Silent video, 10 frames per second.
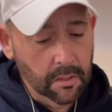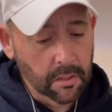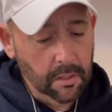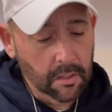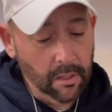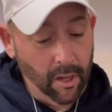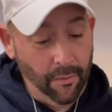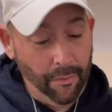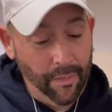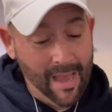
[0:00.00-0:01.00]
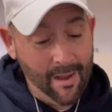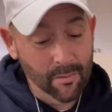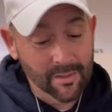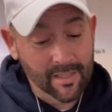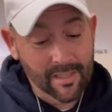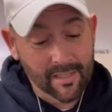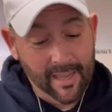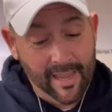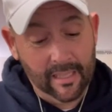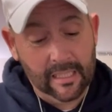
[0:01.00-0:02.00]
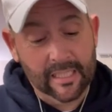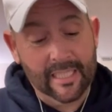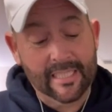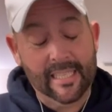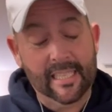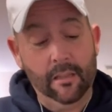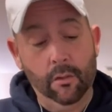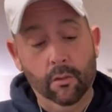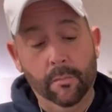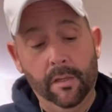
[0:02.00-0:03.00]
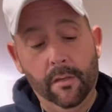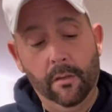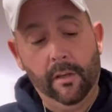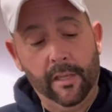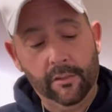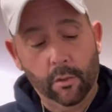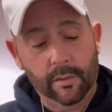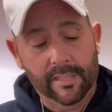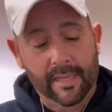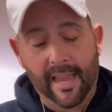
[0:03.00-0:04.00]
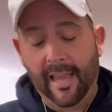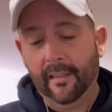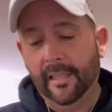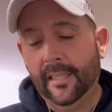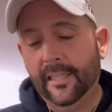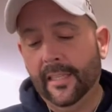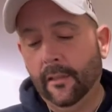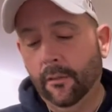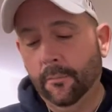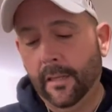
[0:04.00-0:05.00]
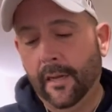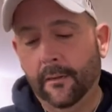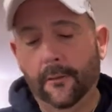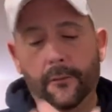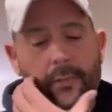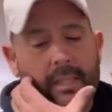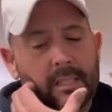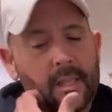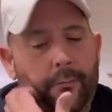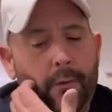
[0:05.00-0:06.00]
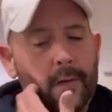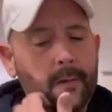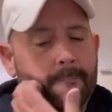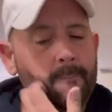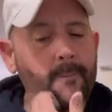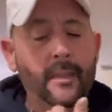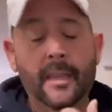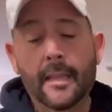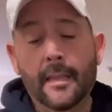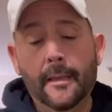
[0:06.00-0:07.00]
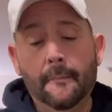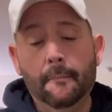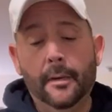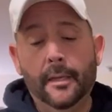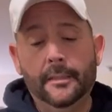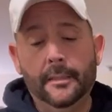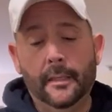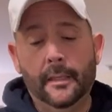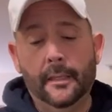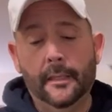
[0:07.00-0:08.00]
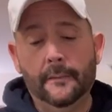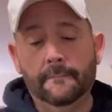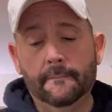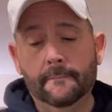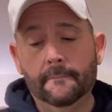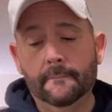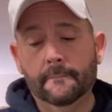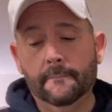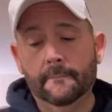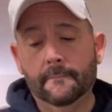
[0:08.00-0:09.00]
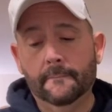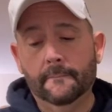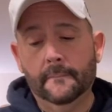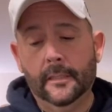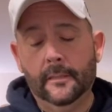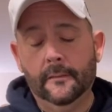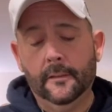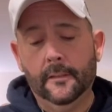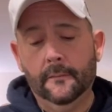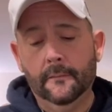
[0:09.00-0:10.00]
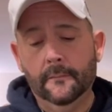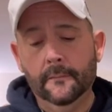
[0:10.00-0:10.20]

uh, a thousand LED lumen. Okay, so it's an LED lumen. I don't know if that's different, but uh, I don't know.